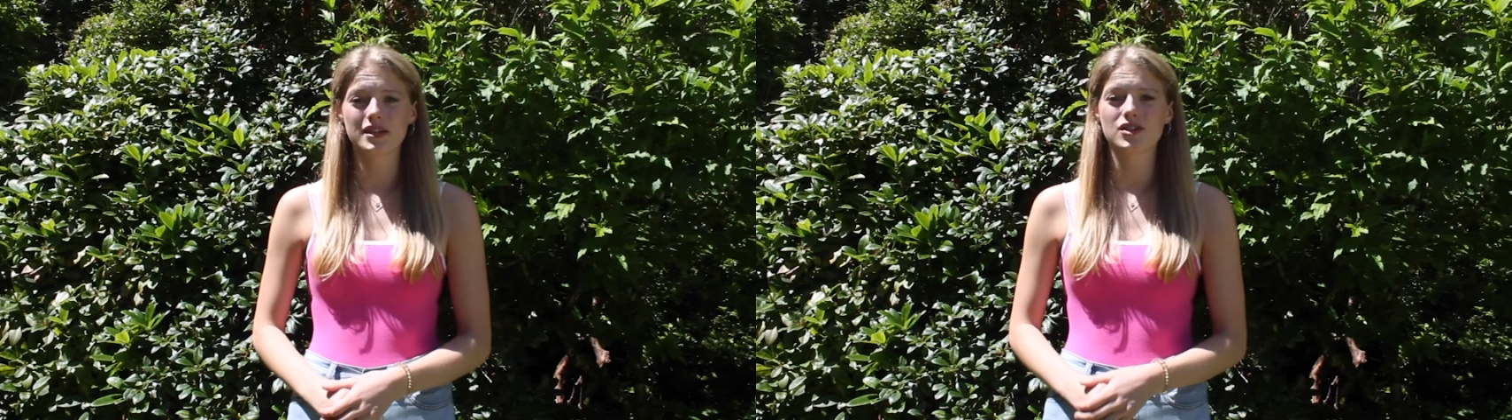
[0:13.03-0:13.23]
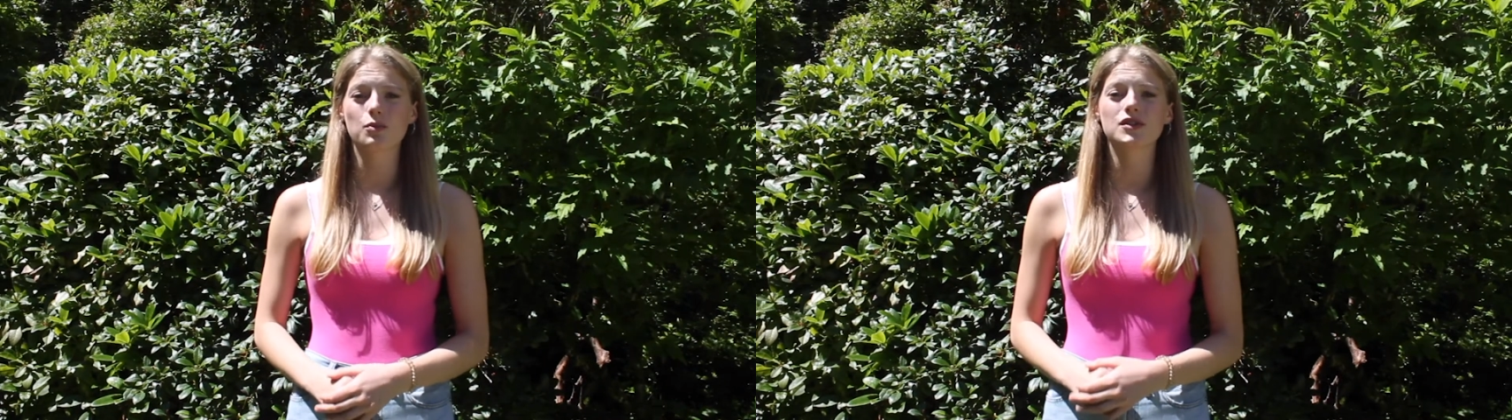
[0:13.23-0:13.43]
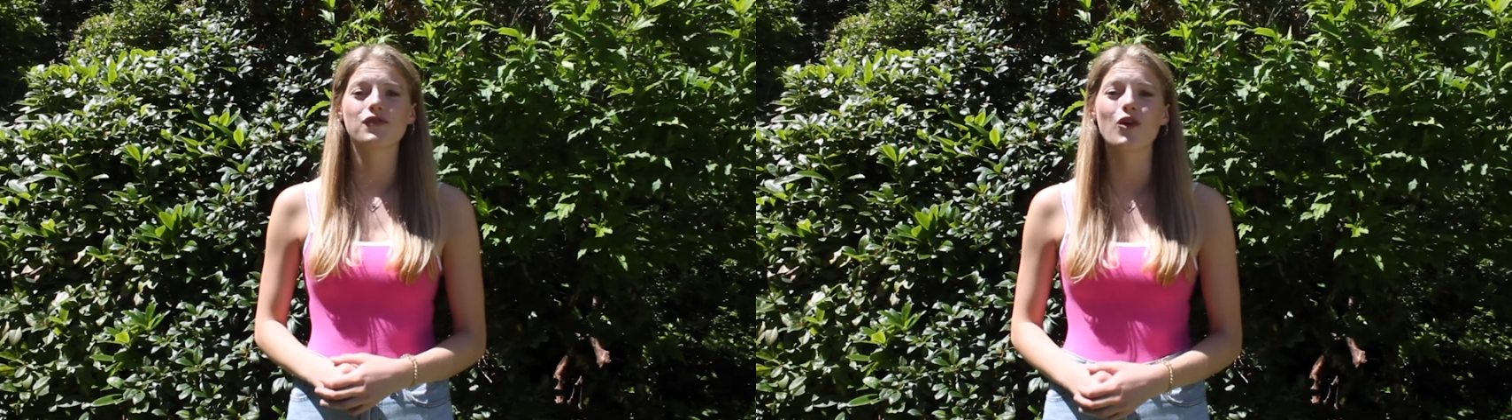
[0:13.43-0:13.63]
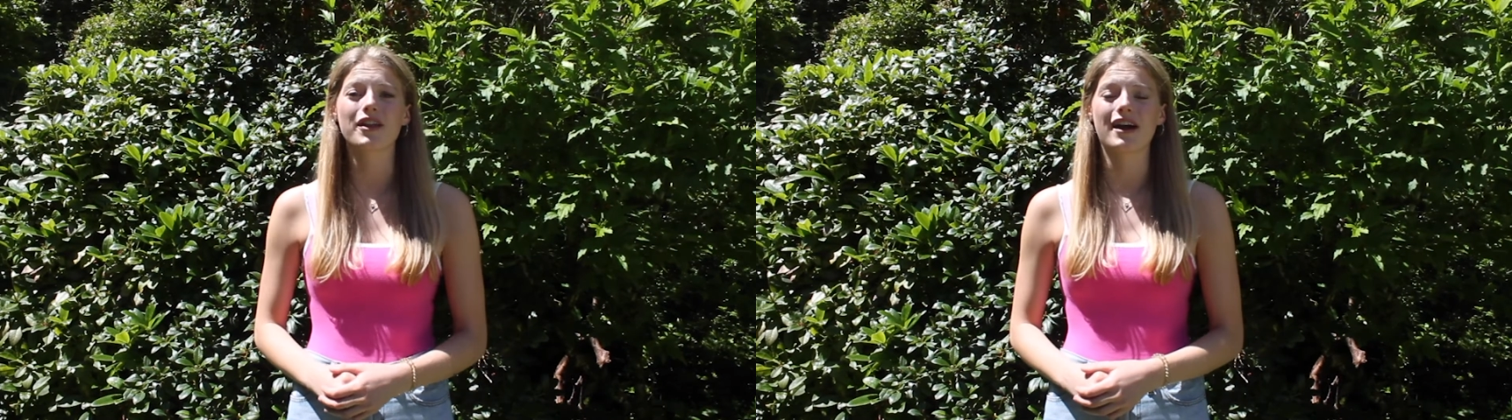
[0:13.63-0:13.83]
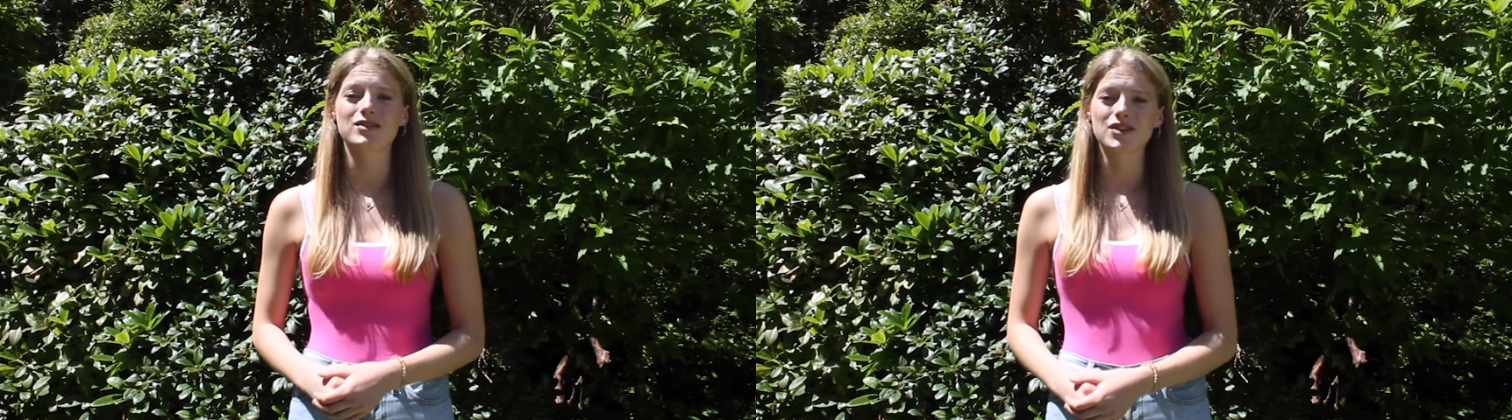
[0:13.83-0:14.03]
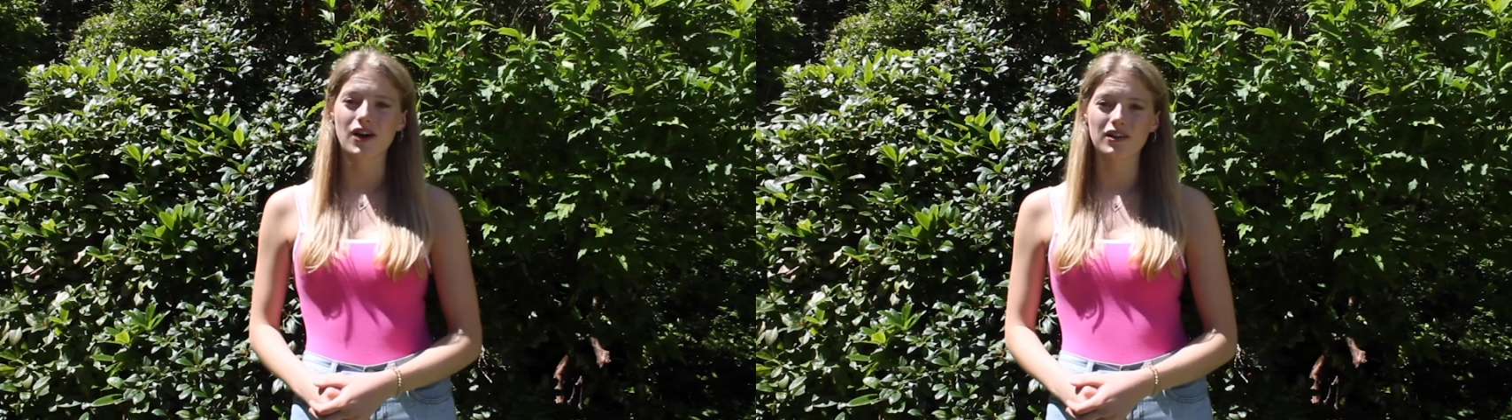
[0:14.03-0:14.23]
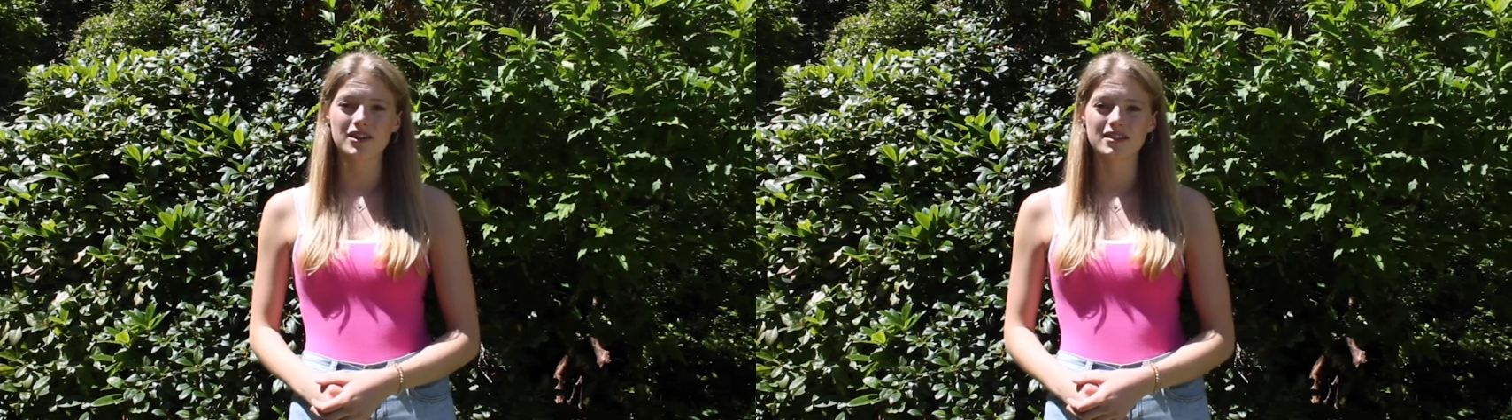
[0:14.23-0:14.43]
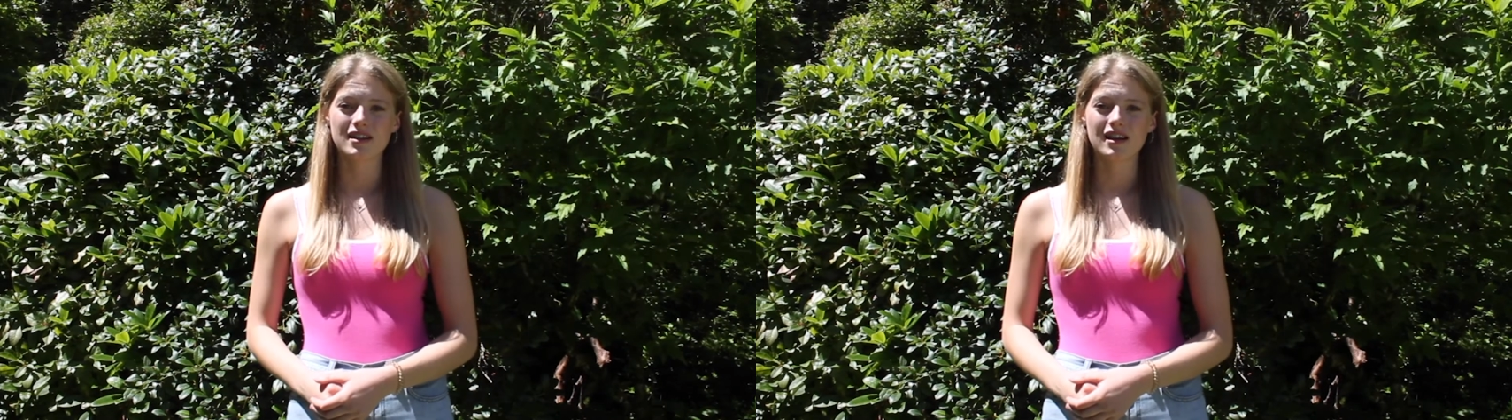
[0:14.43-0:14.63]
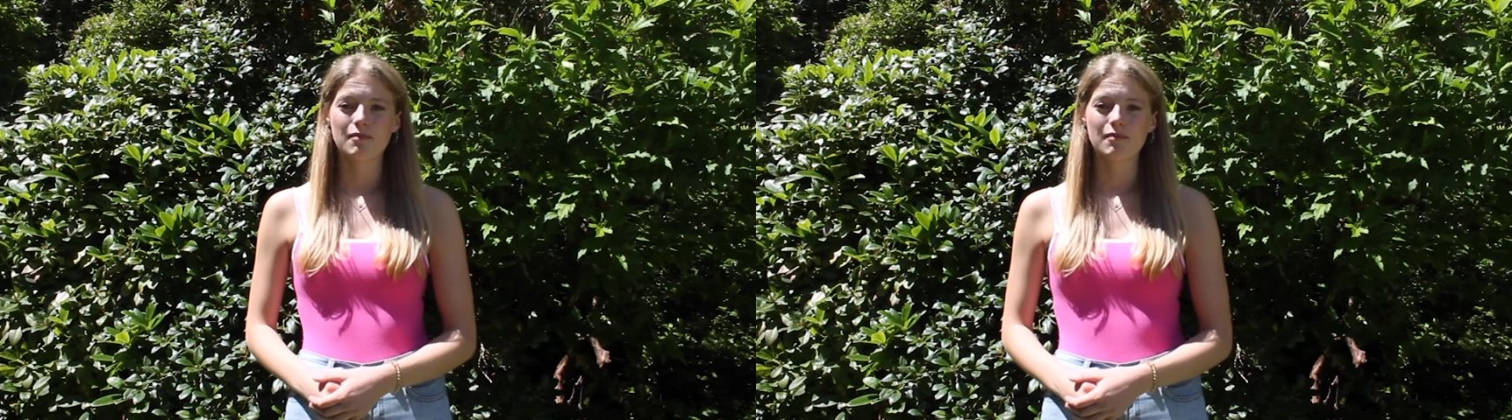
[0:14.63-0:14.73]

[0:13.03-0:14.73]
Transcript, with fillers: is almost $4,000.